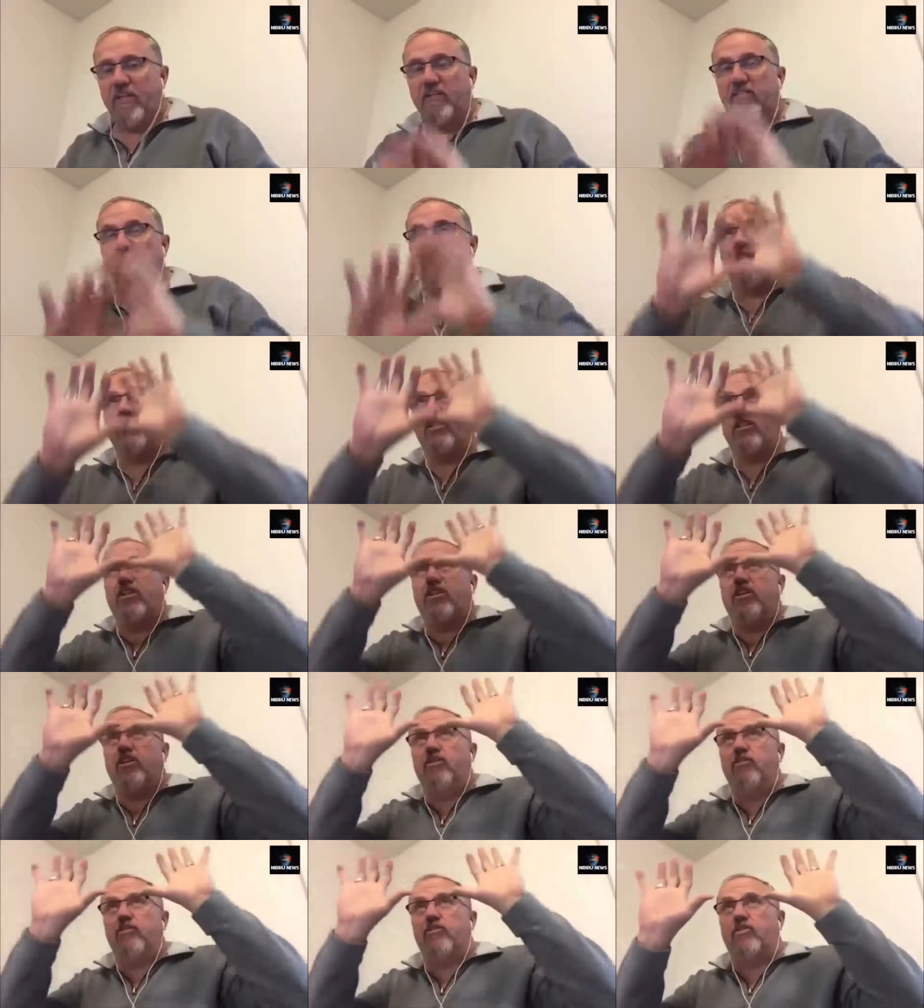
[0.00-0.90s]
is such a
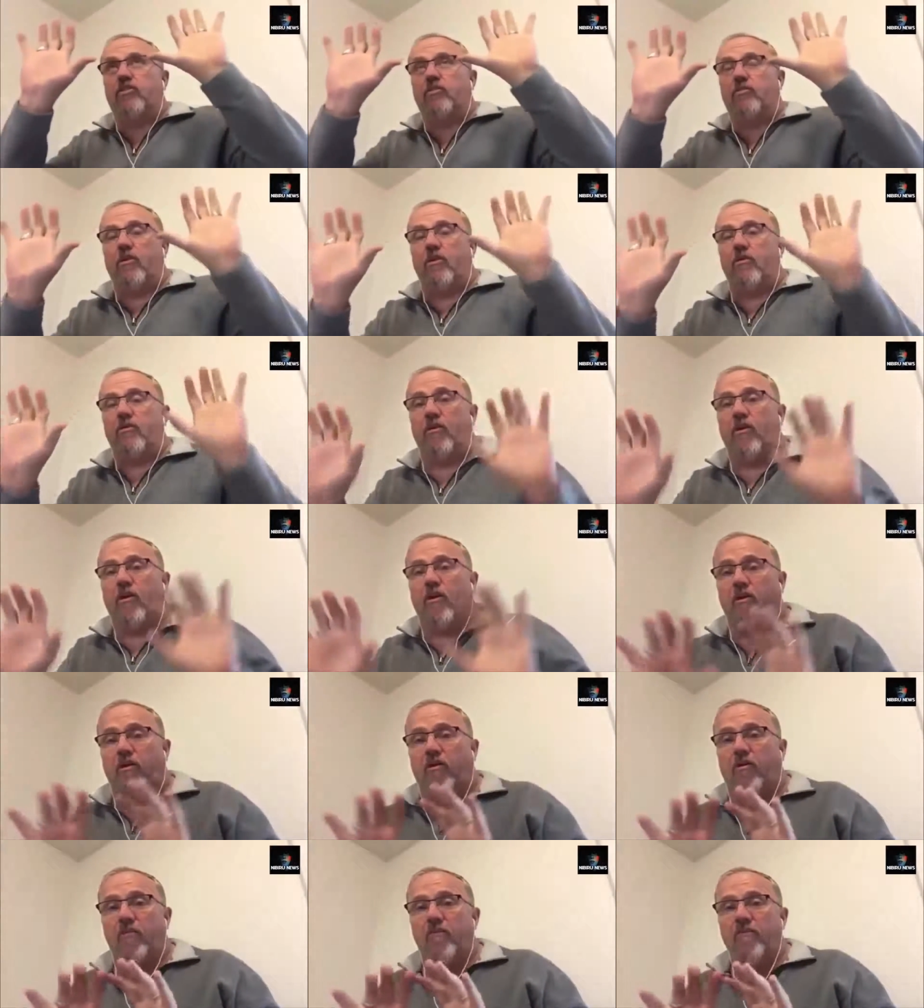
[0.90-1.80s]
huge coronal
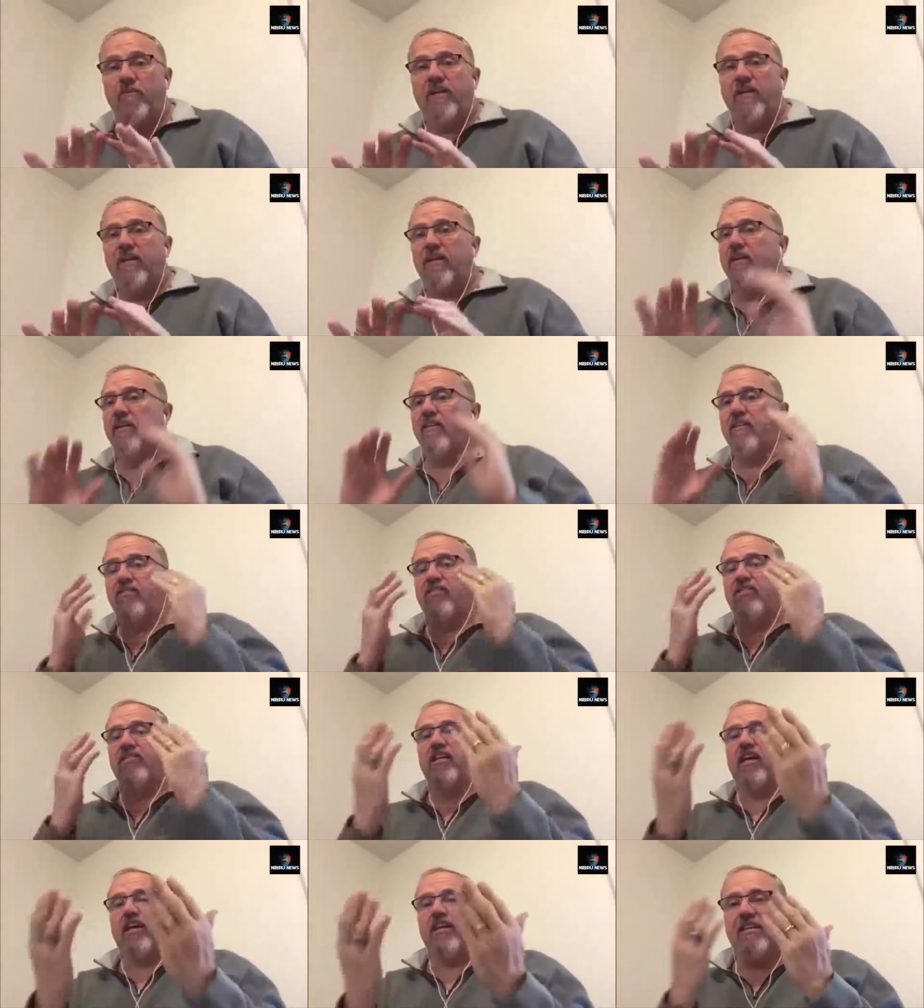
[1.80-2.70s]
hole
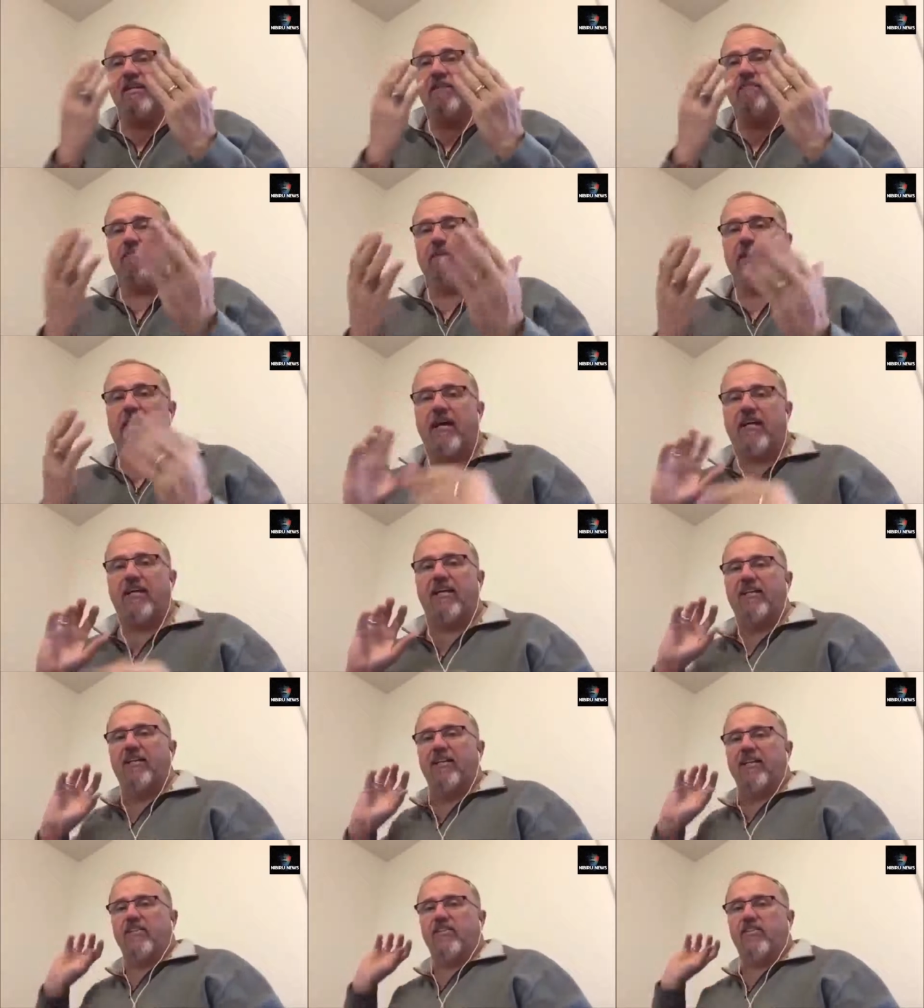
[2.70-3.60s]
there's nothing
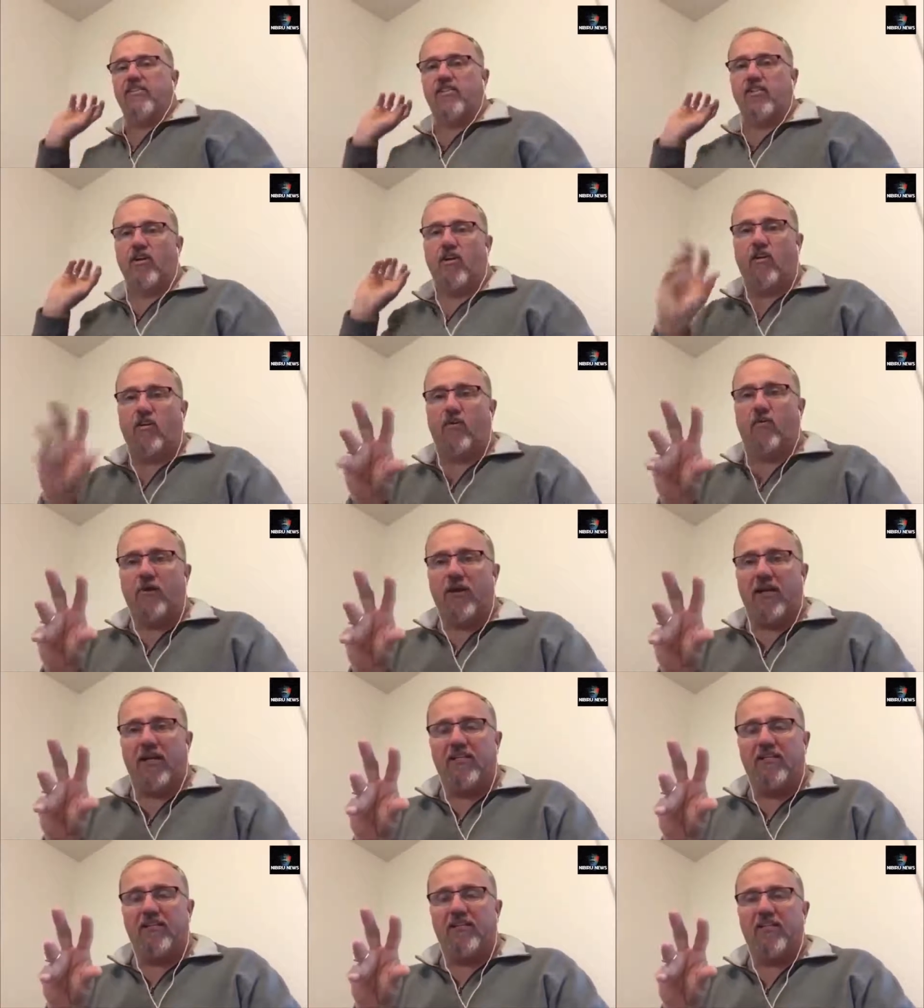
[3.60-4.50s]
blocking these solar
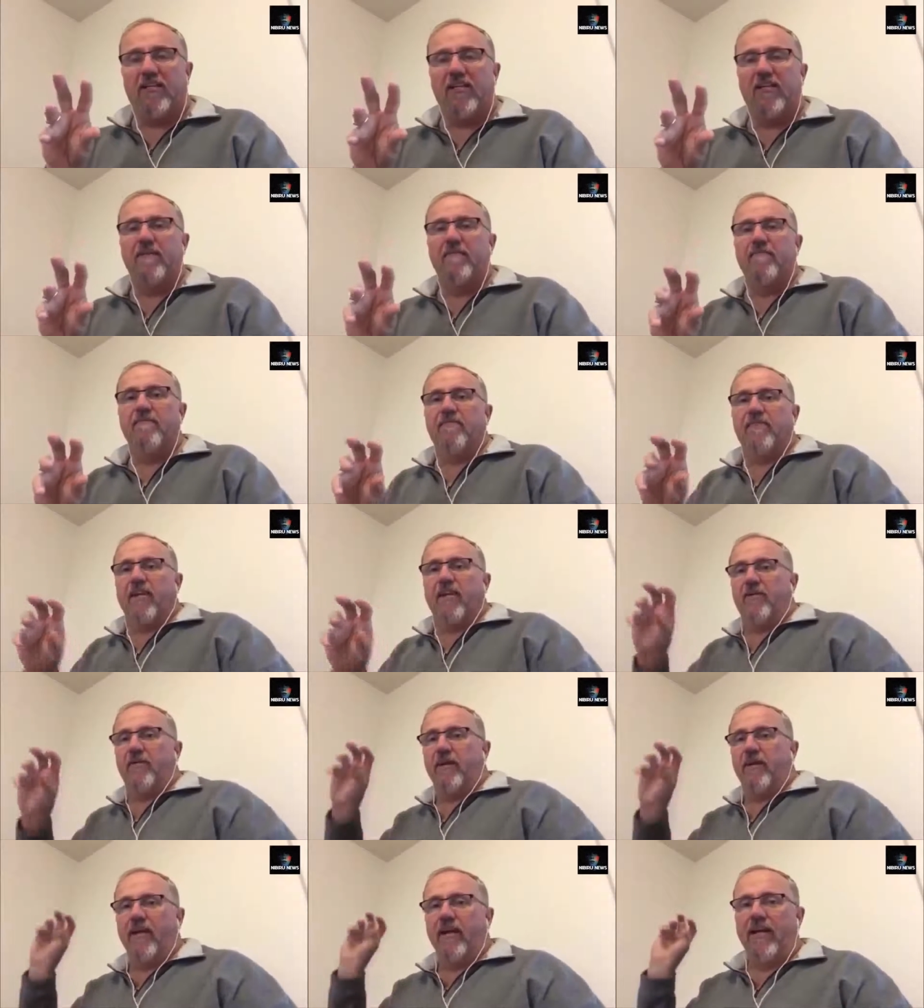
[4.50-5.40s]
winds
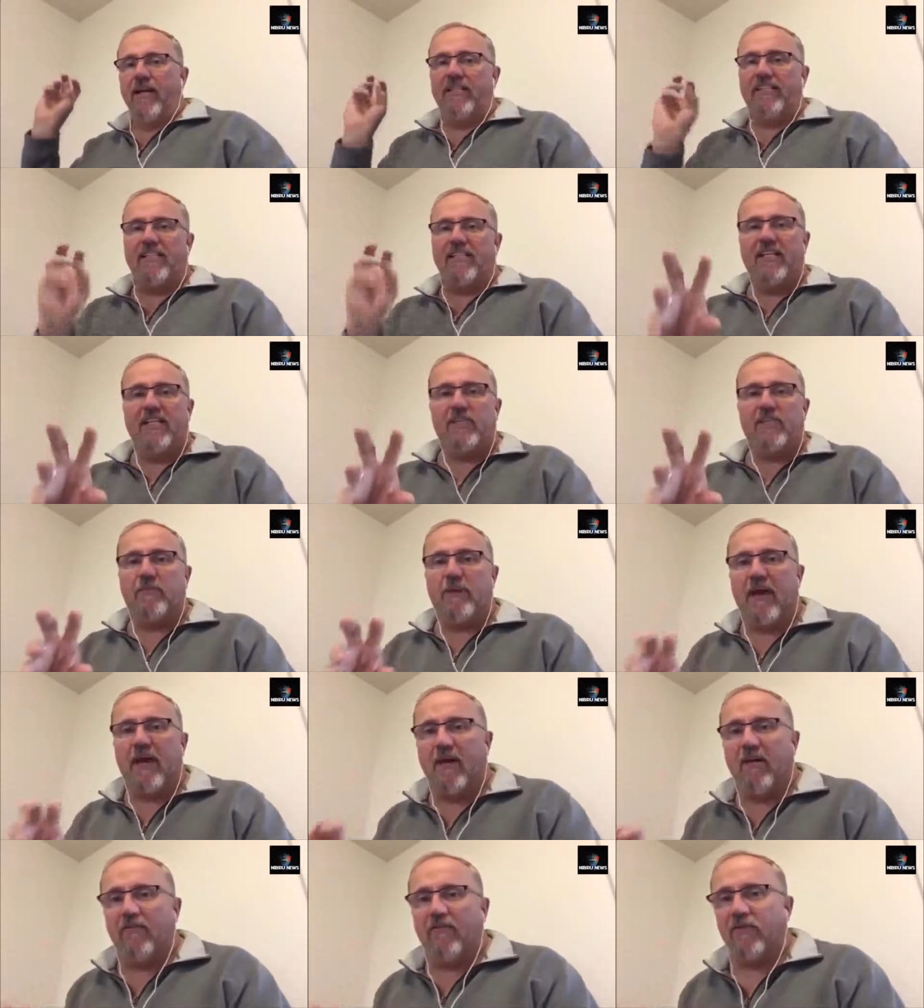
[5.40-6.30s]
that are releasing these
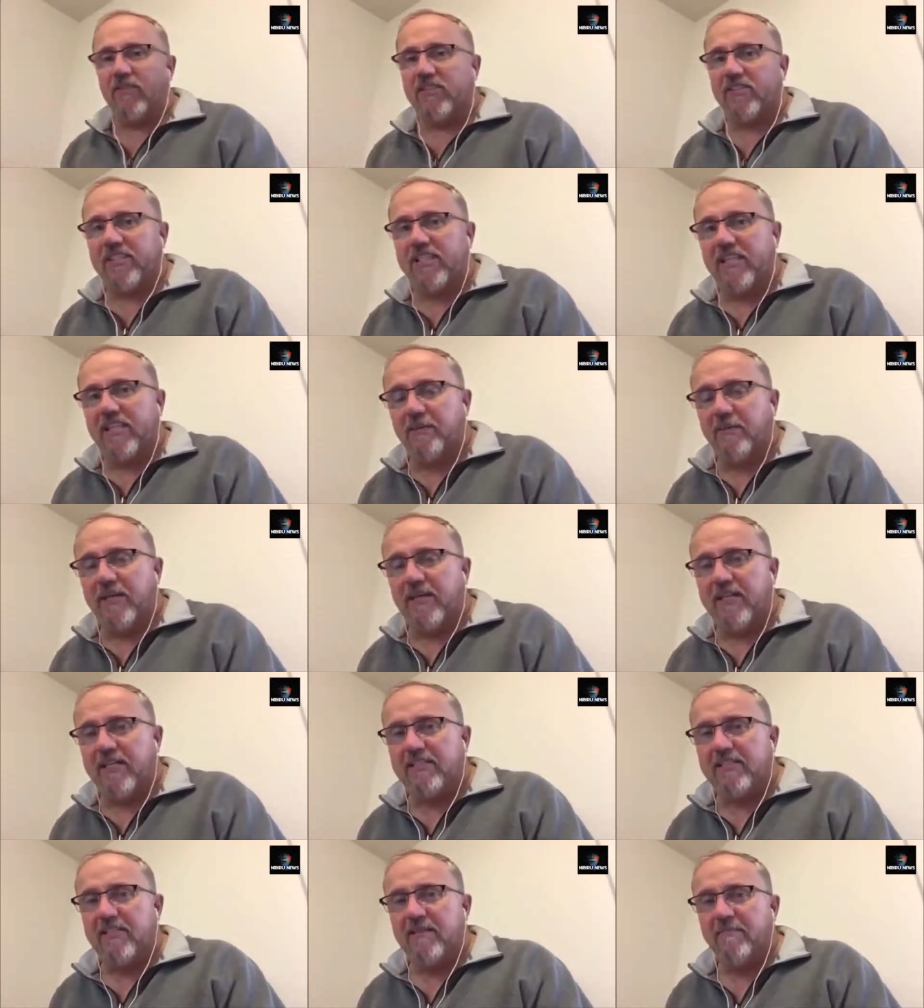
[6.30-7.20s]
powerful
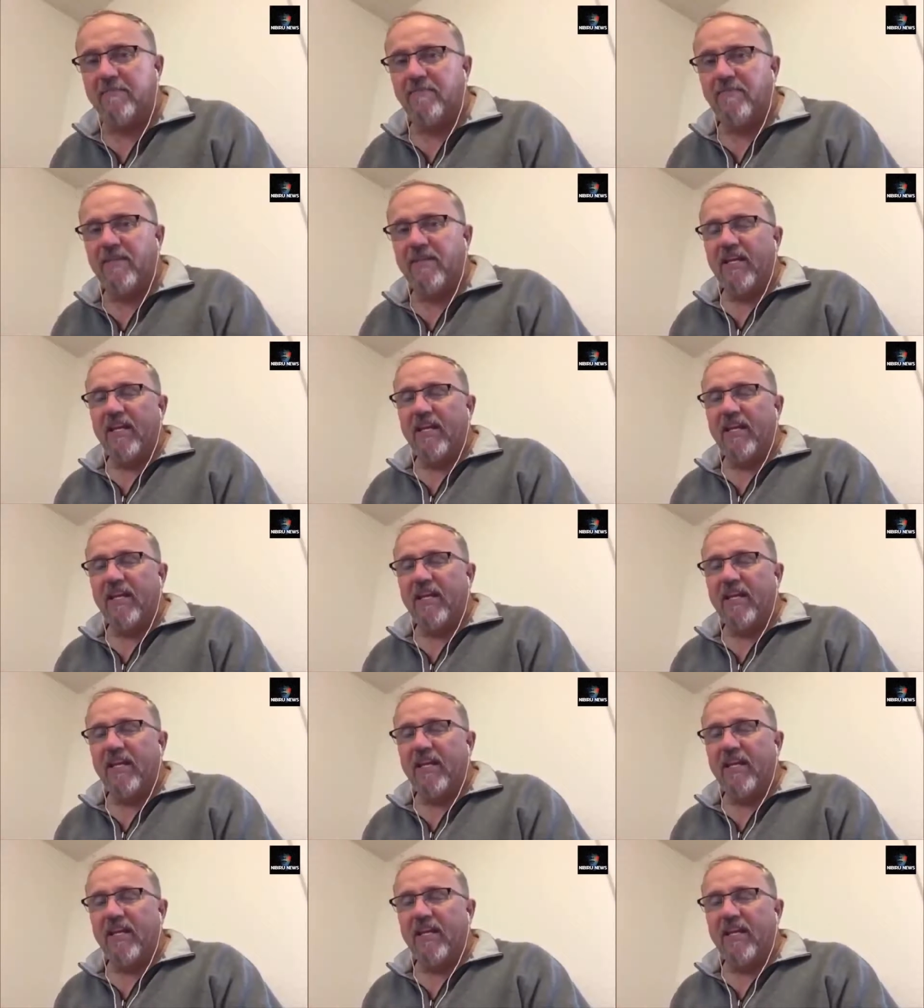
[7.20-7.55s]
CMEs,